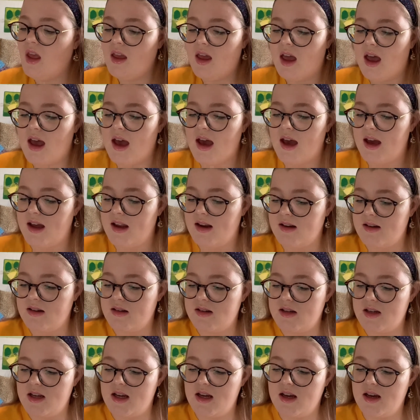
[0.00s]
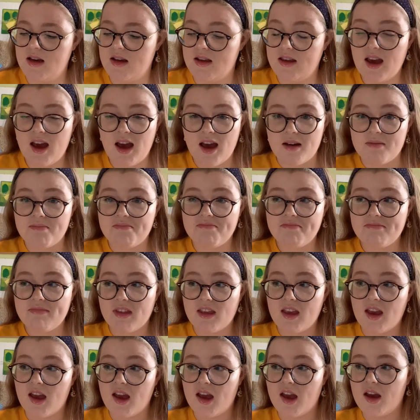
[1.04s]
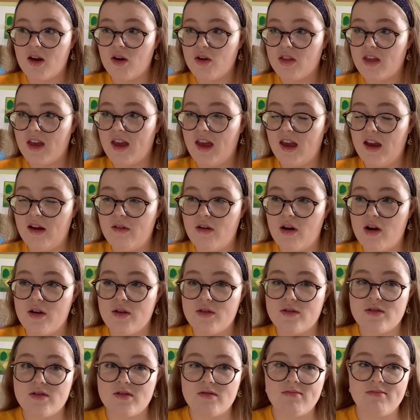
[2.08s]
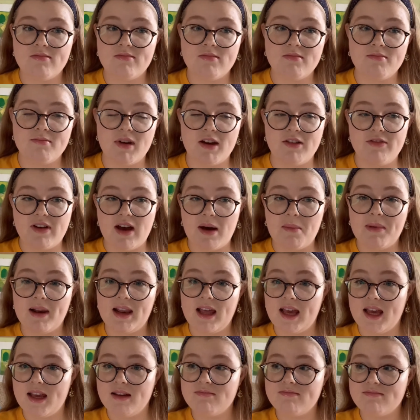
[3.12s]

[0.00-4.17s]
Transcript: yeah, other heroes, my family,